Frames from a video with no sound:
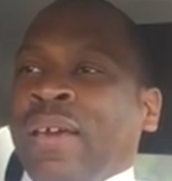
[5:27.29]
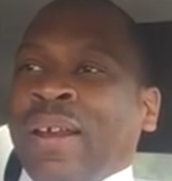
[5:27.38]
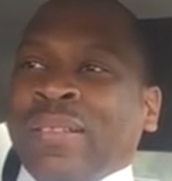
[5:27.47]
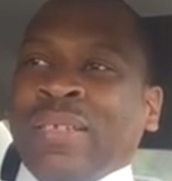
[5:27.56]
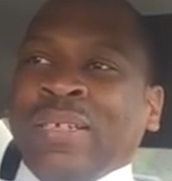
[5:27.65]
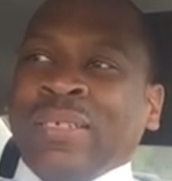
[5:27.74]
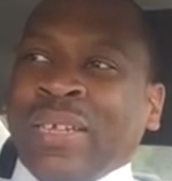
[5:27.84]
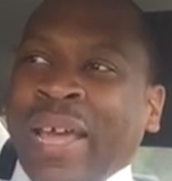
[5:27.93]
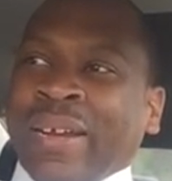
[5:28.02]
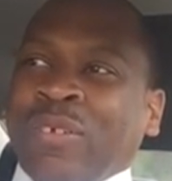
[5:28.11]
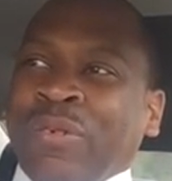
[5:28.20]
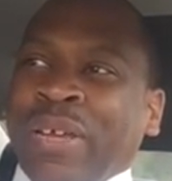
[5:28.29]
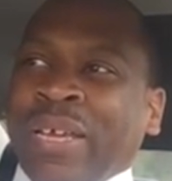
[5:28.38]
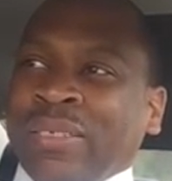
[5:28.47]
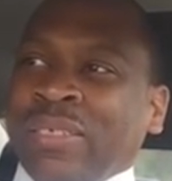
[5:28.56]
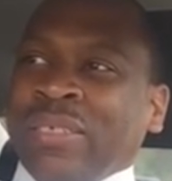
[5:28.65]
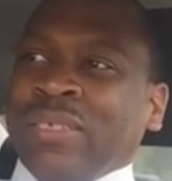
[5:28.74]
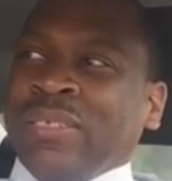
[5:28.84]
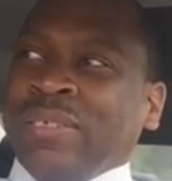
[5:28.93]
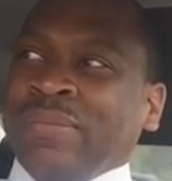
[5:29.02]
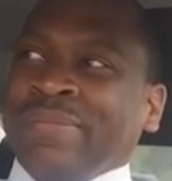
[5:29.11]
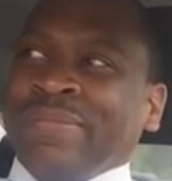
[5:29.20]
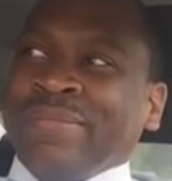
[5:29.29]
And I think that that creates this